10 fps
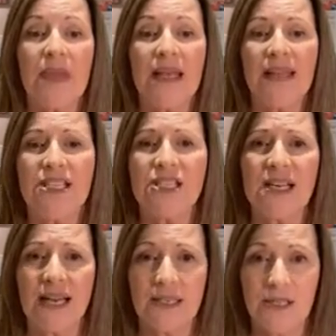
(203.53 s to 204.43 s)
They just
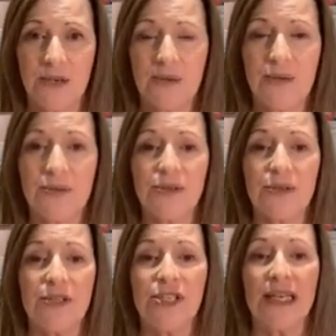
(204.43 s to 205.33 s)
like to know who's
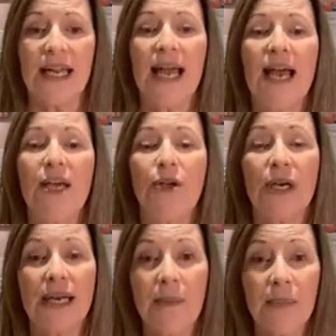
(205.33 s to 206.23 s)
searching. You
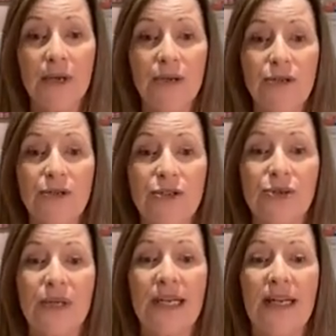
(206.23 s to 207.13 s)
can upload your
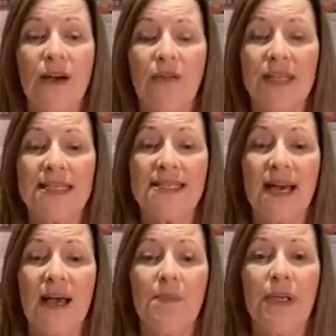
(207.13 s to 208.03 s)
tree on this
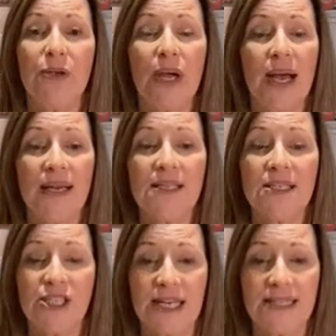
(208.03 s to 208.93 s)
site, but you can't
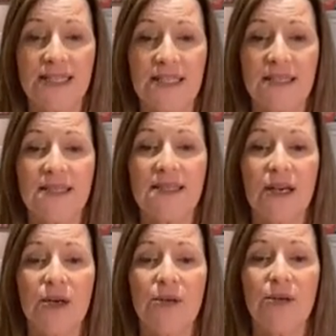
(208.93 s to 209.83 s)
adjust it,
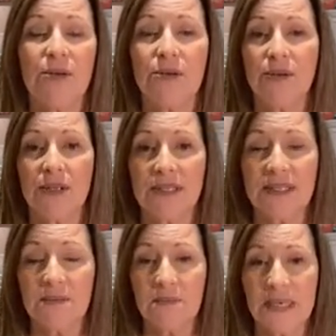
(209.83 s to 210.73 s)
so you can
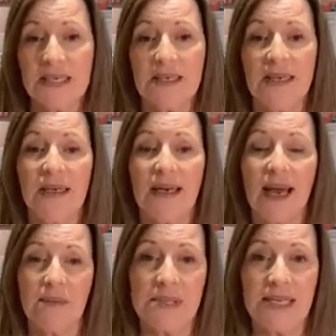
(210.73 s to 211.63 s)
submit an
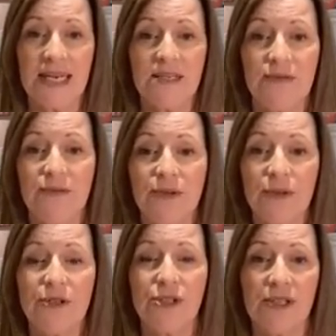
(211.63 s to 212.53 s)
updated
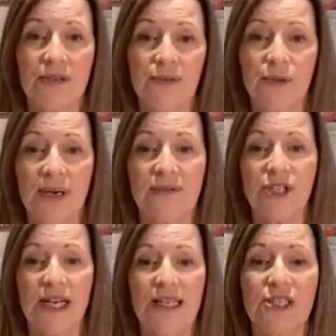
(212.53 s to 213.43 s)
version if you have
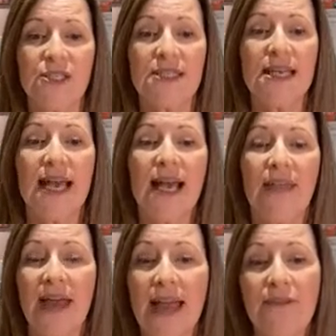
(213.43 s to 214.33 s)
changes.
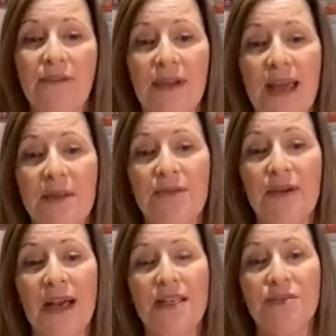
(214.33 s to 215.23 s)
They have a family
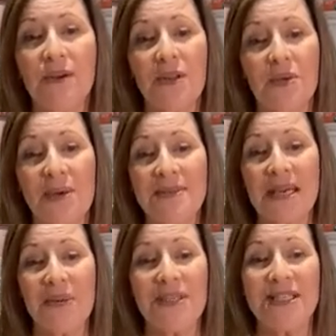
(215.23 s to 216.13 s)
finder on their
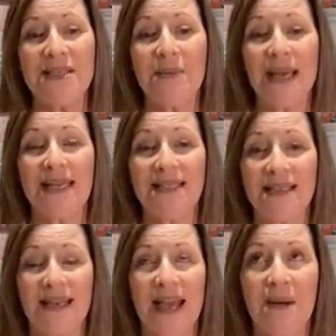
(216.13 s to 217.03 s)
website, which is
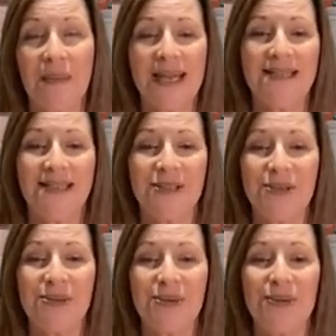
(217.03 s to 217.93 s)
amazing, an amazing
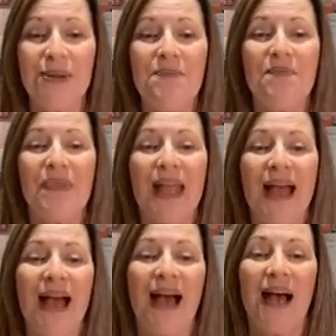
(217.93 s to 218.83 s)
tool,
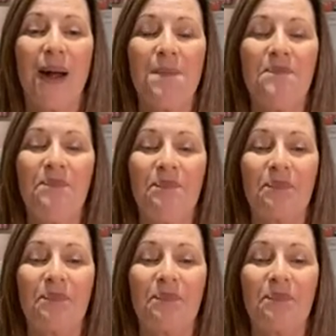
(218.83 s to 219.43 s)
meaning